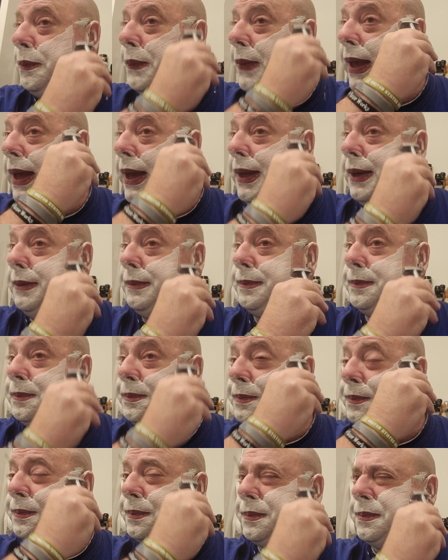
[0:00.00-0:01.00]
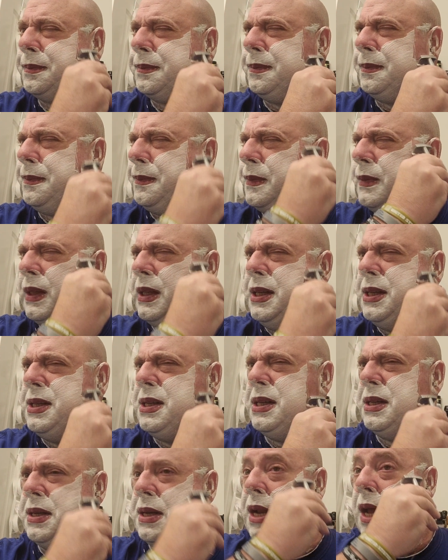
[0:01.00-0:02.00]
And
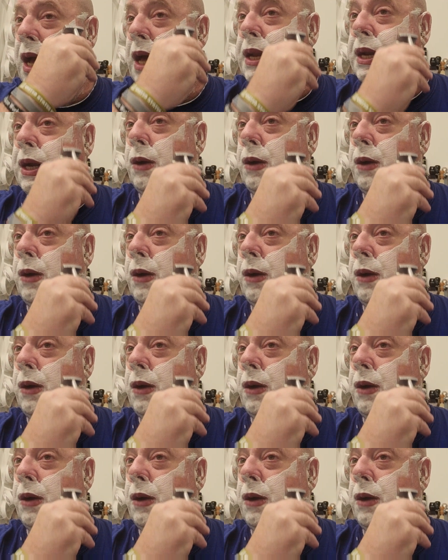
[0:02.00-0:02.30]
this is not